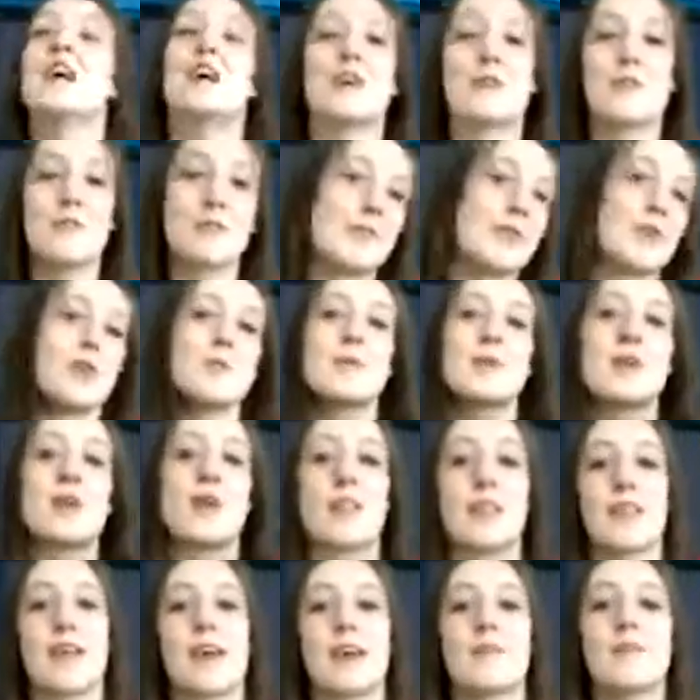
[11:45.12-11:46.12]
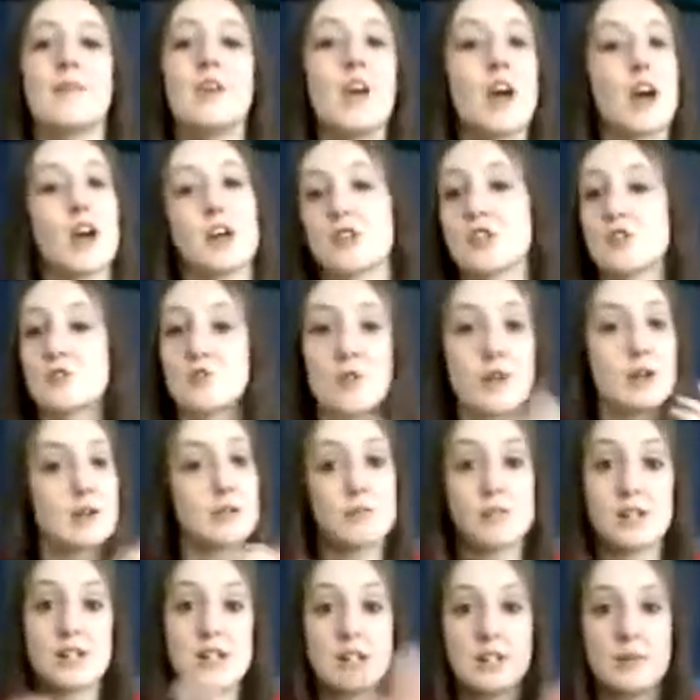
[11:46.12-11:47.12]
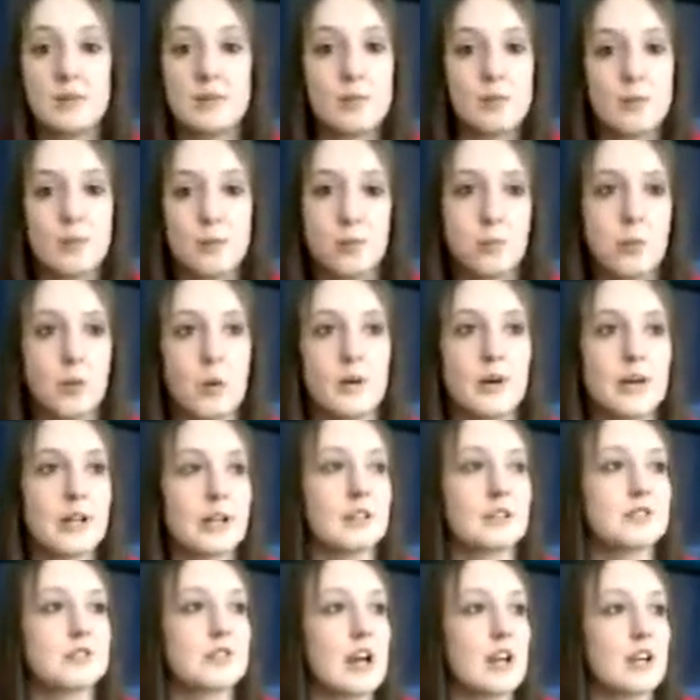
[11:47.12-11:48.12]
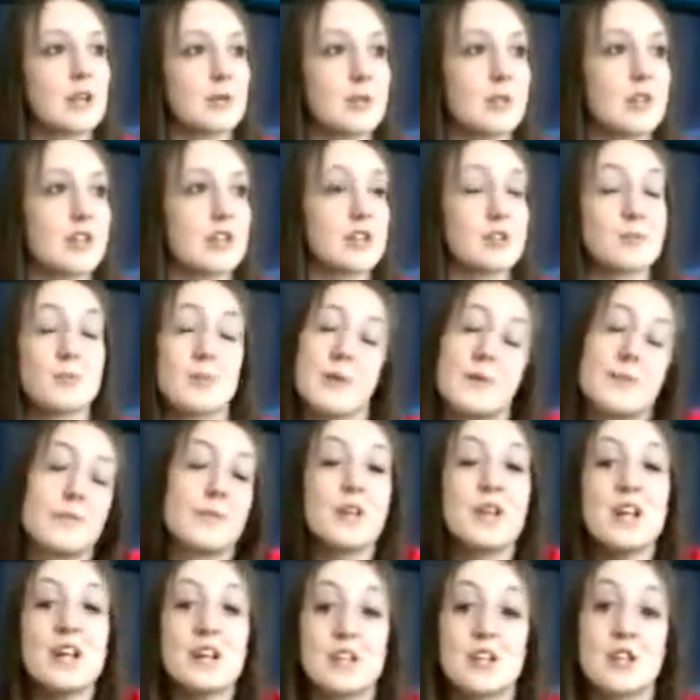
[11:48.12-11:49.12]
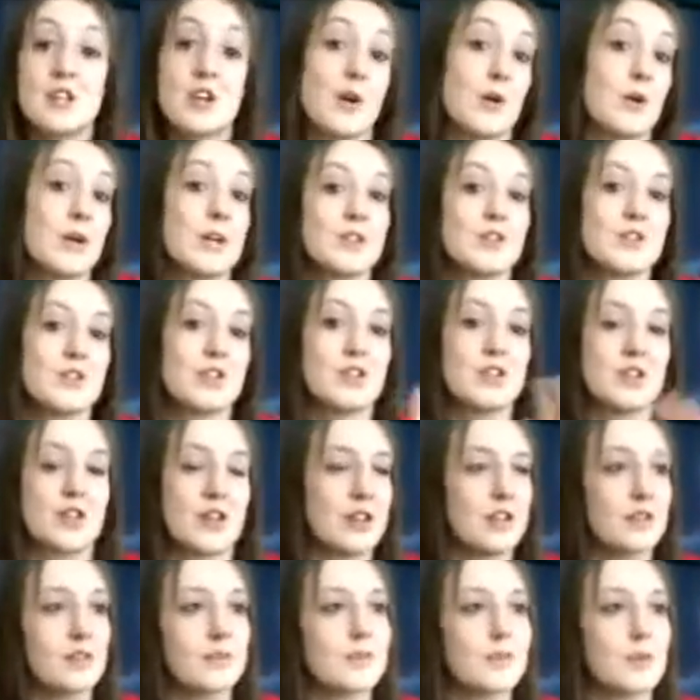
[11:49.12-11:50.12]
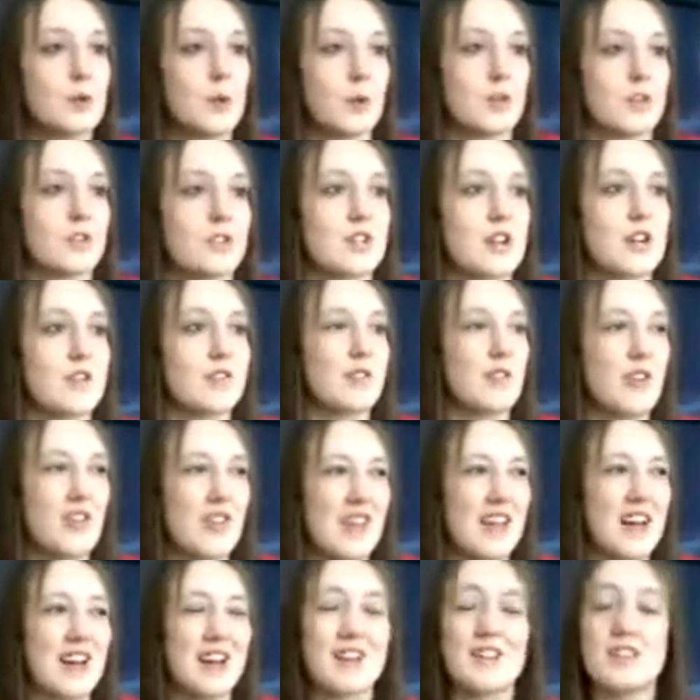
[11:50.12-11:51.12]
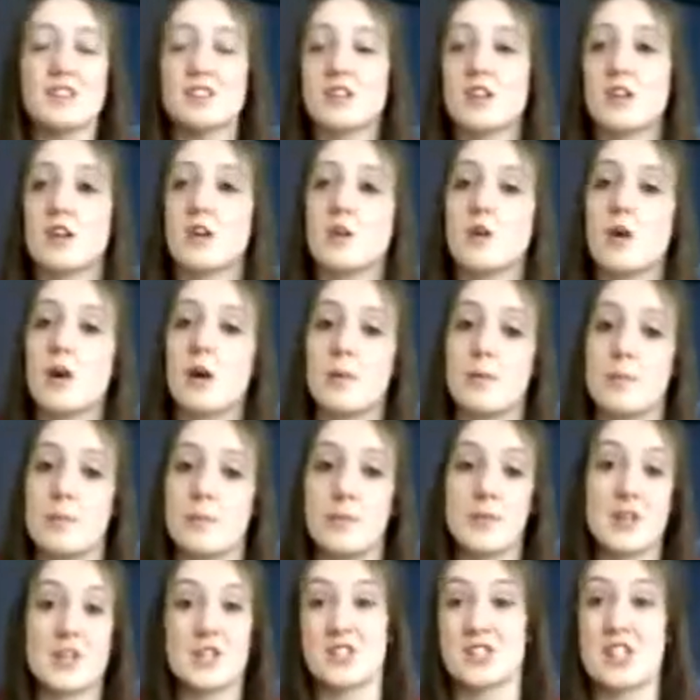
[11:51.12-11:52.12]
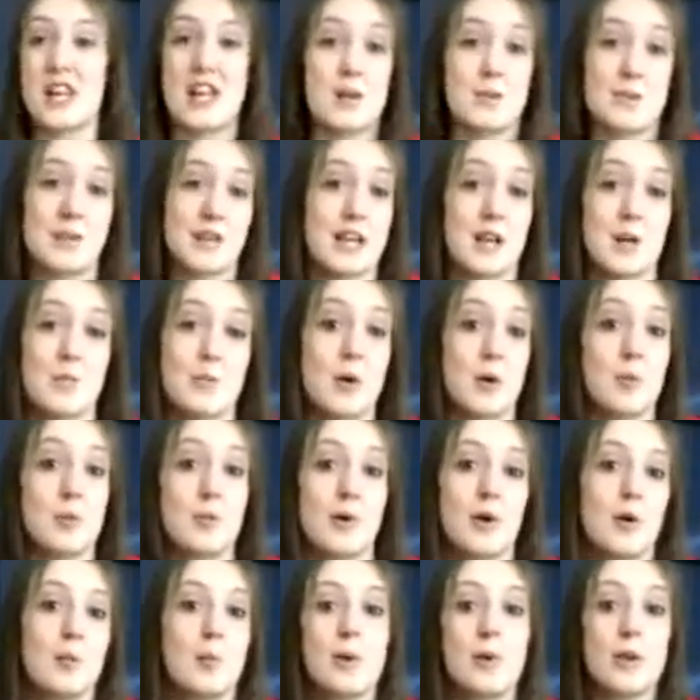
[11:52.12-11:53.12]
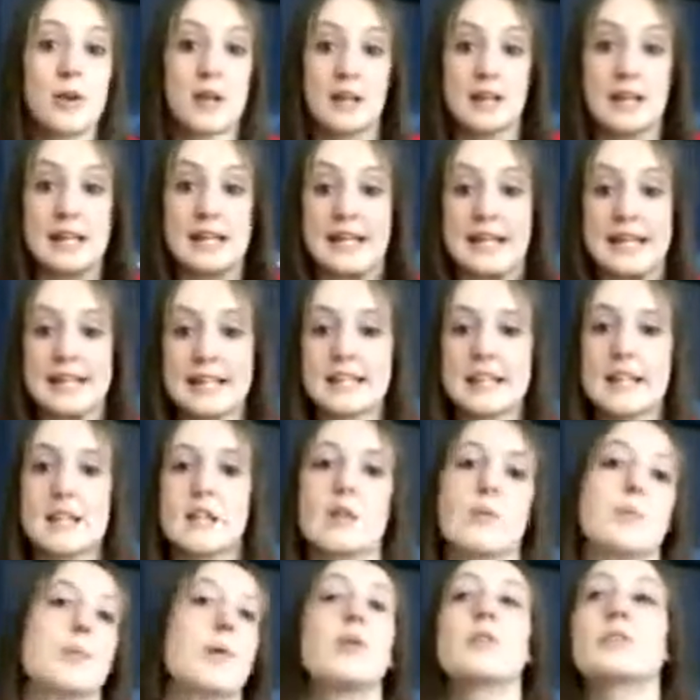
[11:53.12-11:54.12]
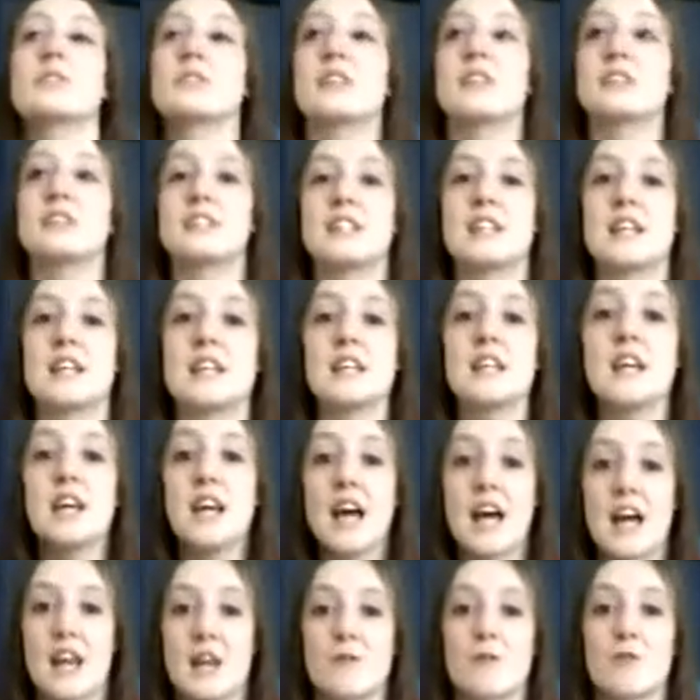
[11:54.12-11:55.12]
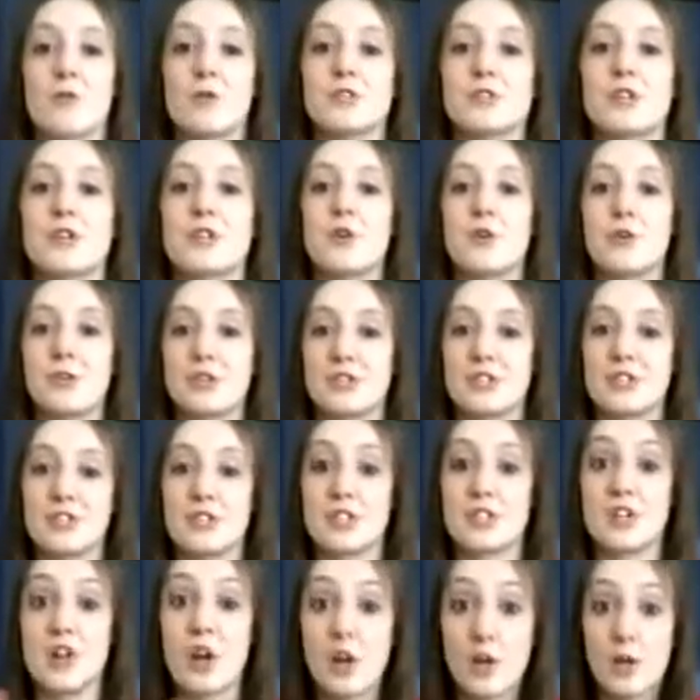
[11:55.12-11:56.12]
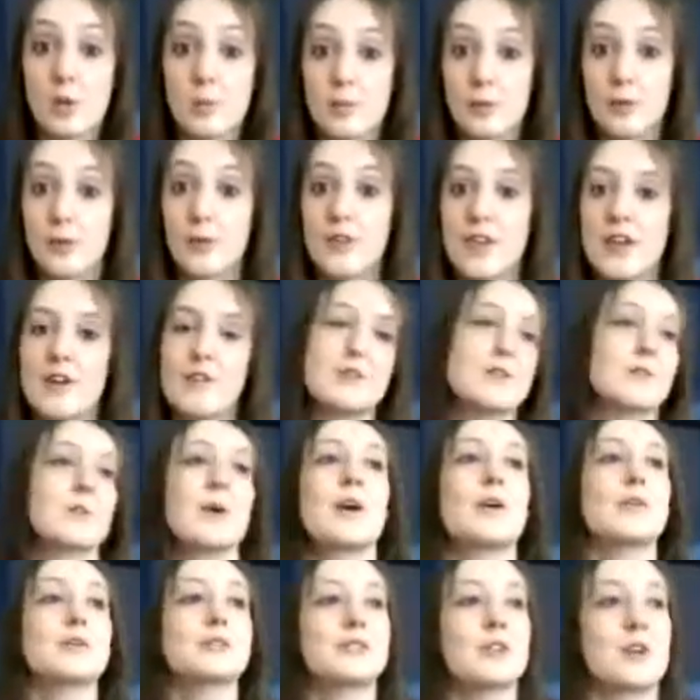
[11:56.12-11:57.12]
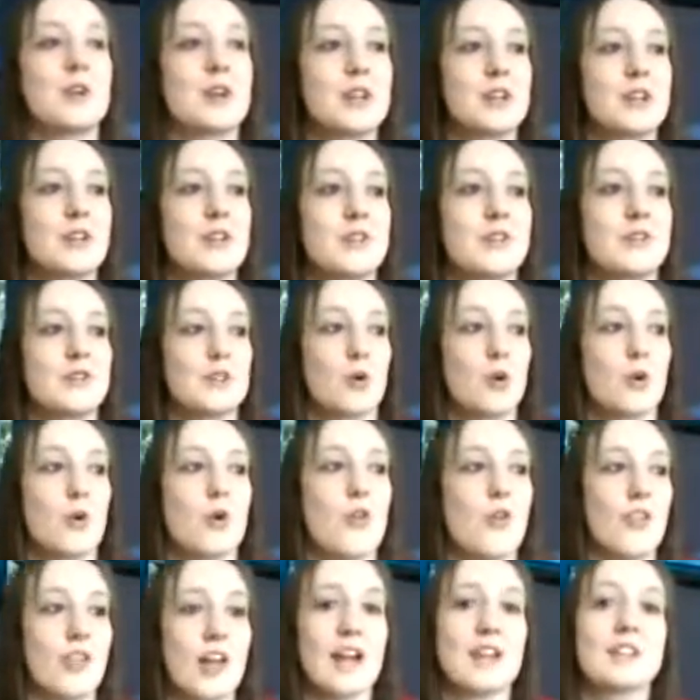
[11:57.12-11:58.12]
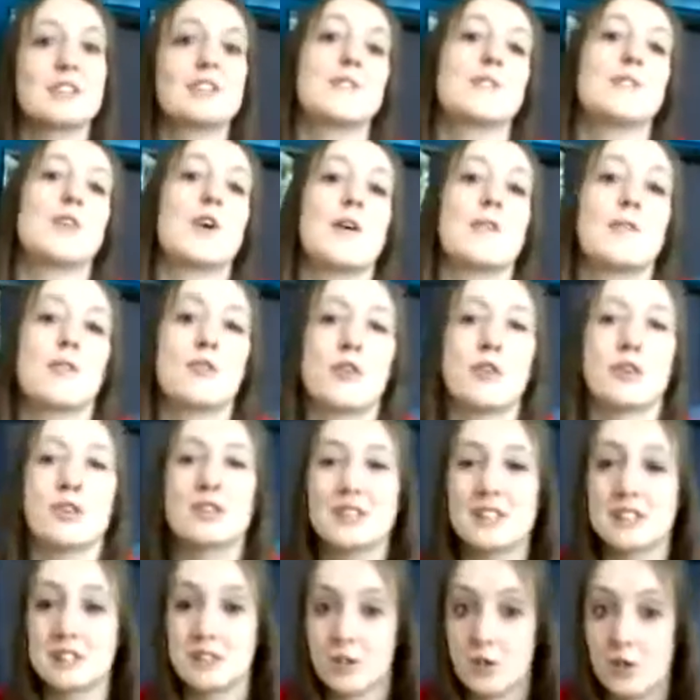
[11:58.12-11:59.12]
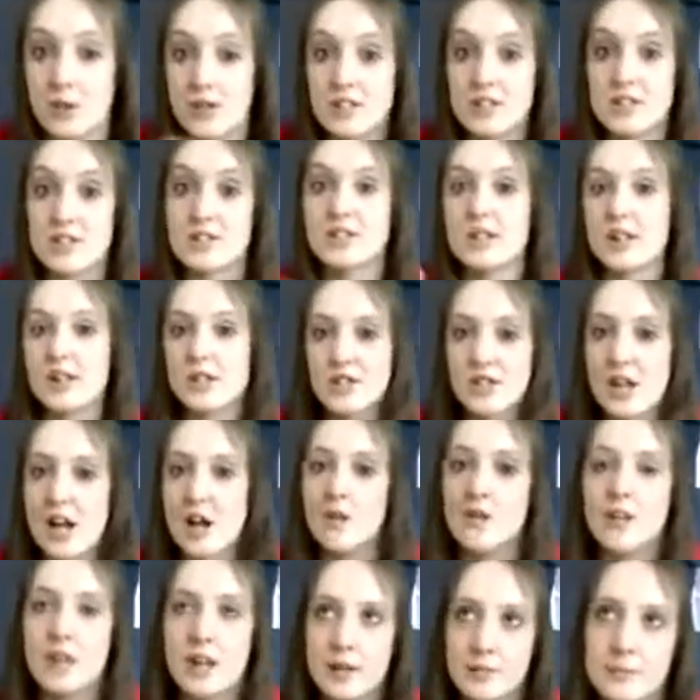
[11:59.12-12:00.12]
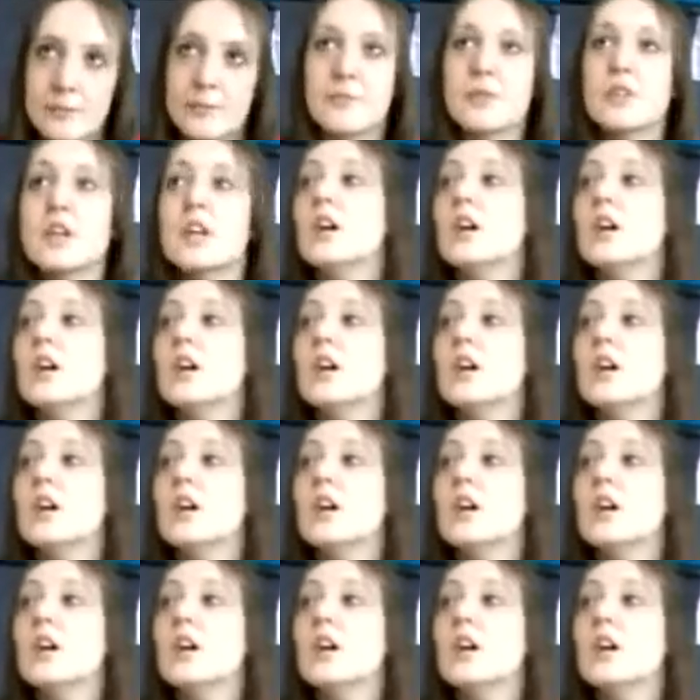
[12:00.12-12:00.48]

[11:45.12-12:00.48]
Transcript: You can follow me on there. I just write really boring, random things, but you know, at least we can like talk and stuff on that. So it's just Hanahbananabob, but I'll put like a link in the box underneath. And I've also got Skype on there as well, so I can talk on that. So if you're ever on, because it's a lot easier to like chat on that.